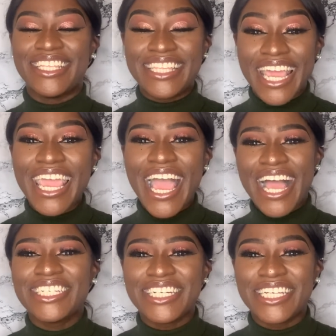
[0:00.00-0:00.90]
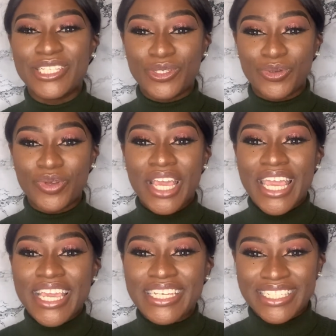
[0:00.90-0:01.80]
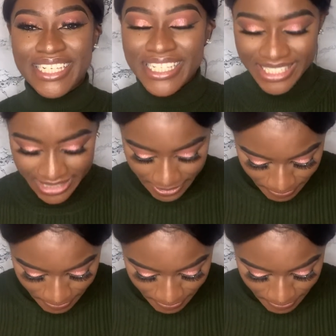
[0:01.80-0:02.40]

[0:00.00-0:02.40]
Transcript: they actually do exist.